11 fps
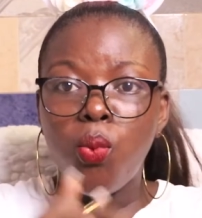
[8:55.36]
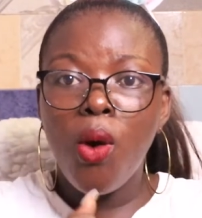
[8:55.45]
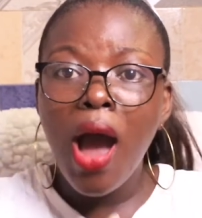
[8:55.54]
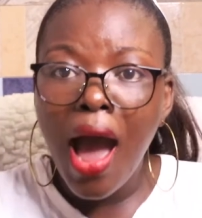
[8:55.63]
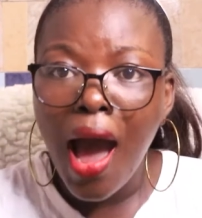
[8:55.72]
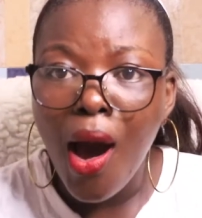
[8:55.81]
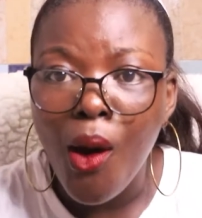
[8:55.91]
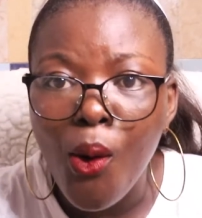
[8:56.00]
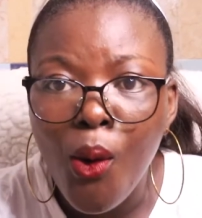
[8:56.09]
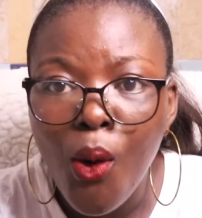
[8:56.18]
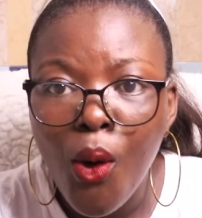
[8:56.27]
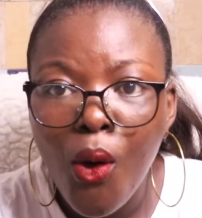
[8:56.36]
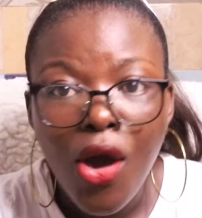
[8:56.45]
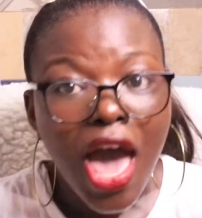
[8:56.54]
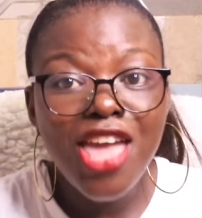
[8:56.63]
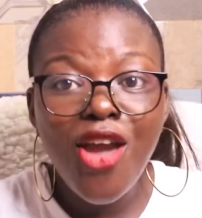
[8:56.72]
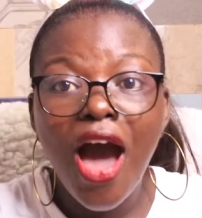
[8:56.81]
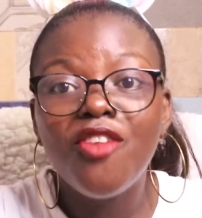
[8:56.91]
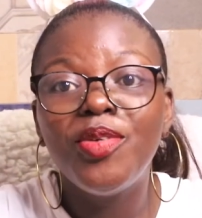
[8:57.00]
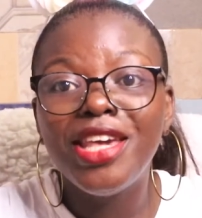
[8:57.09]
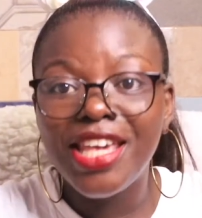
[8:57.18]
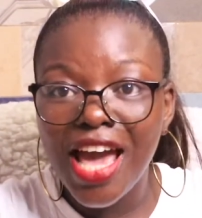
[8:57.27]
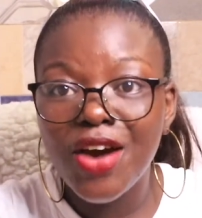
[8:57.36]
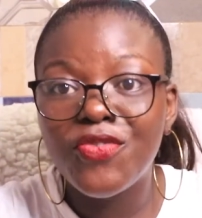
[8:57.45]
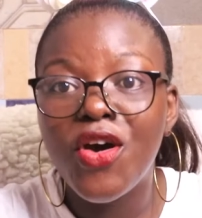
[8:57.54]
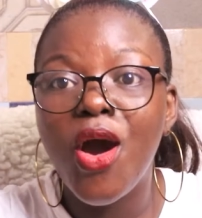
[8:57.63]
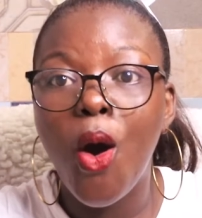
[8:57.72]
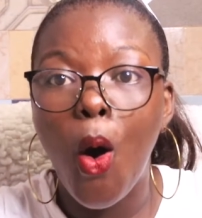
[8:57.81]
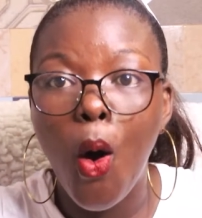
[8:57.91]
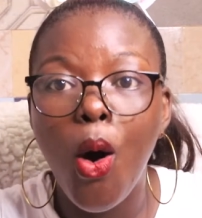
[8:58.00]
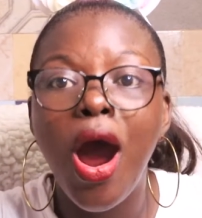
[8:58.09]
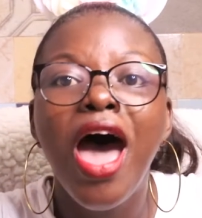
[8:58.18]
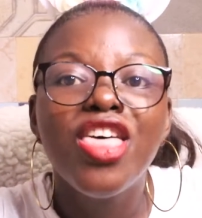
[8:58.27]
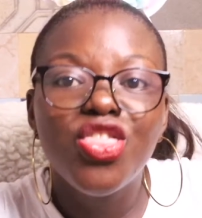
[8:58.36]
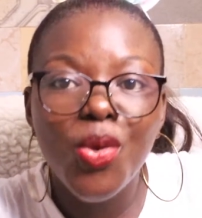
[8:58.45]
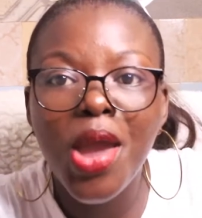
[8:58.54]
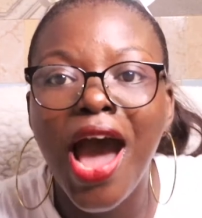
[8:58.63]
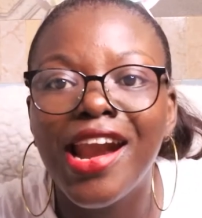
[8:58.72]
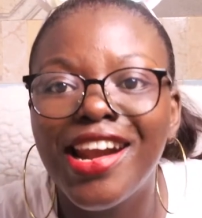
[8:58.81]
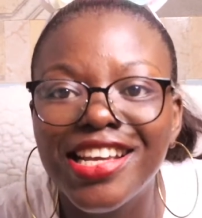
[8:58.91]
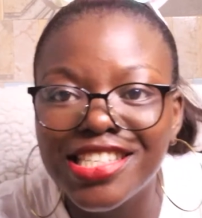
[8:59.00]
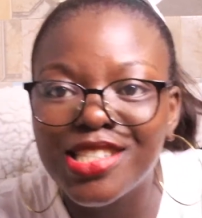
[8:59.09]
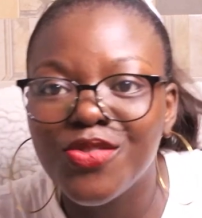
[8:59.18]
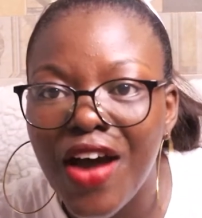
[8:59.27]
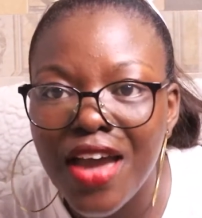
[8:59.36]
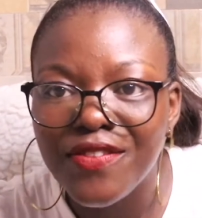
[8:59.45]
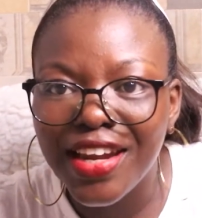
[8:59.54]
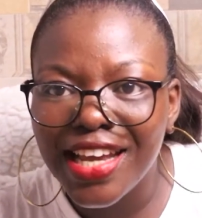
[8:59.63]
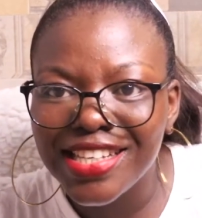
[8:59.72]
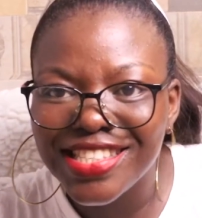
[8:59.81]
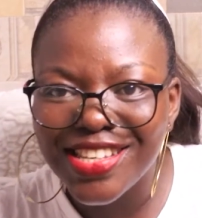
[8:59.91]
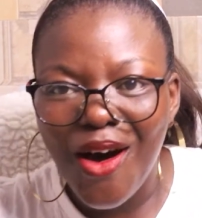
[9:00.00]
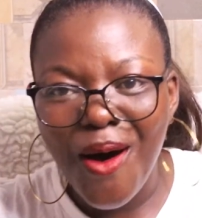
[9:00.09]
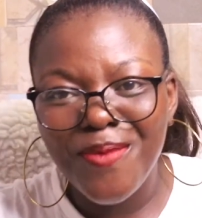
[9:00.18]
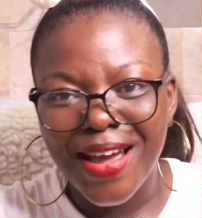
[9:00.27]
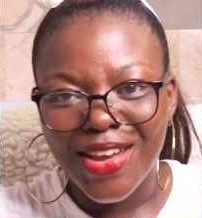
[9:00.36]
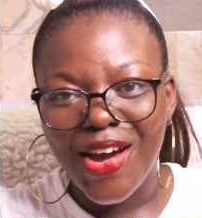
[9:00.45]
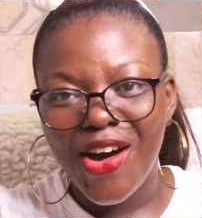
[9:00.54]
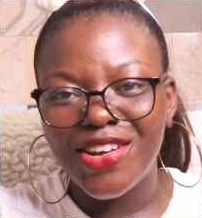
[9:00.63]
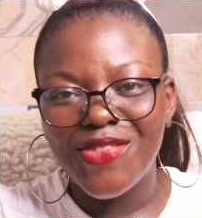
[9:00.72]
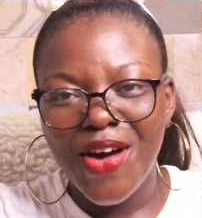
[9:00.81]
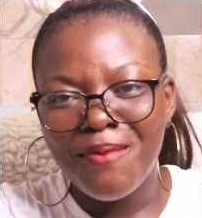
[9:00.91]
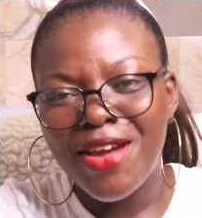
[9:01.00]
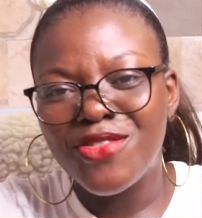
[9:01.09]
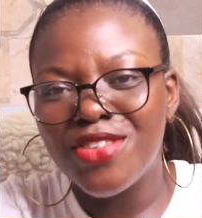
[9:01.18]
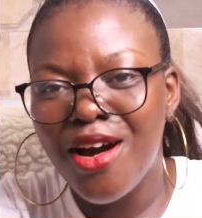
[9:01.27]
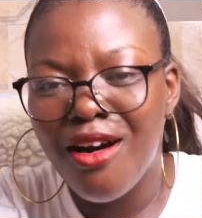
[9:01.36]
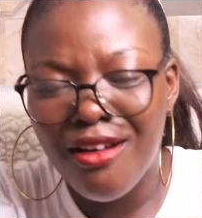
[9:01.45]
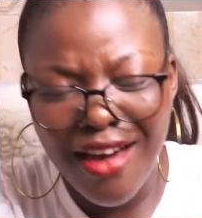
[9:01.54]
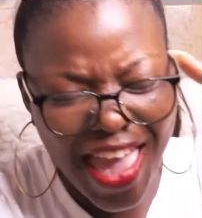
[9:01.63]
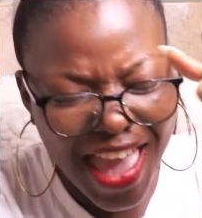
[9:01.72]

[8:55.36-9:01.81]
wow and you have been here for a whole 365 days oh my god you are my real